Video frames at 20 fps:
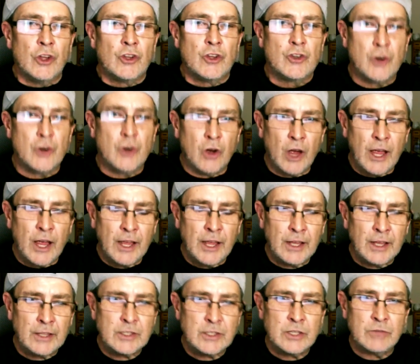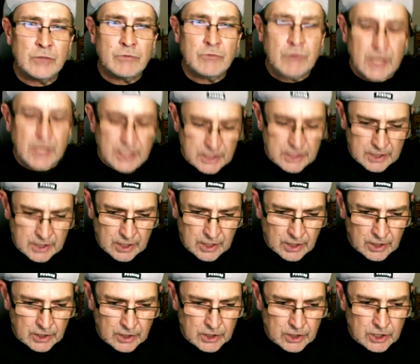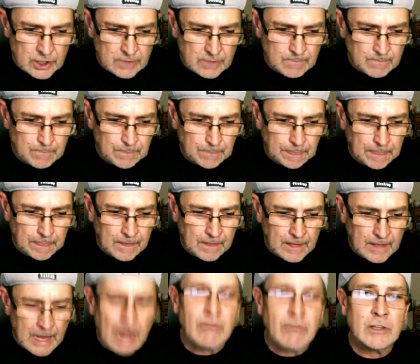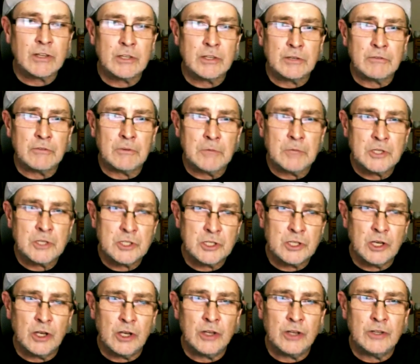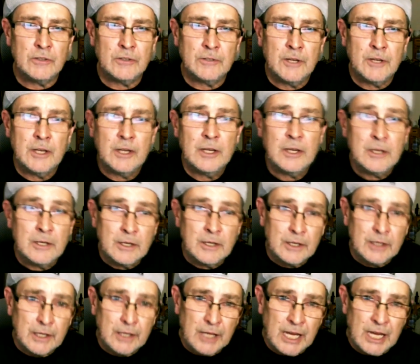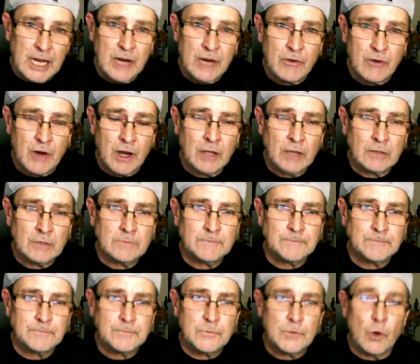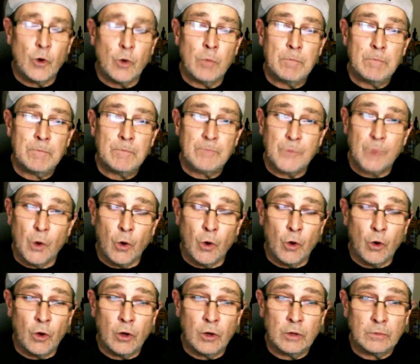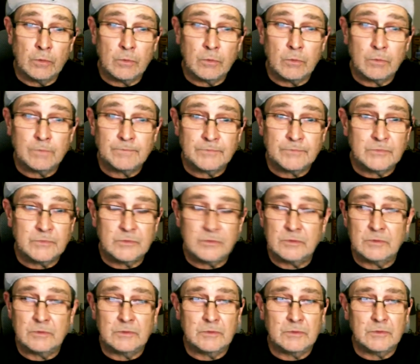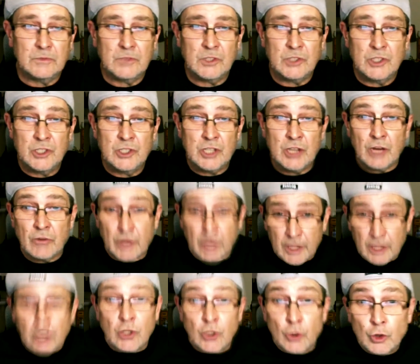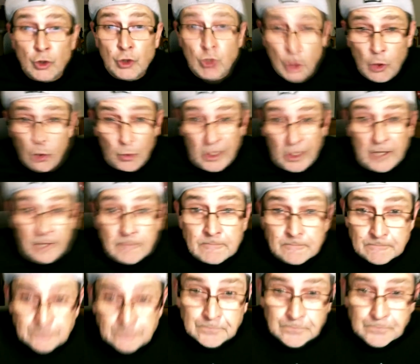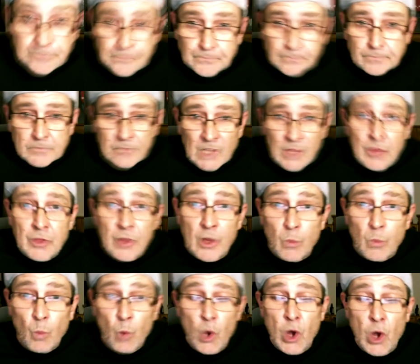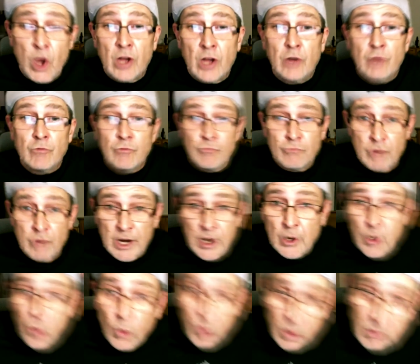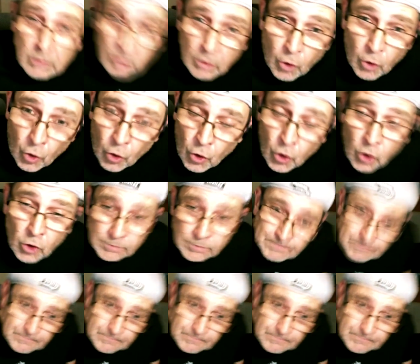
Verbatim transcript: try to research characters from a certain era or, or genre that you're doing that were real or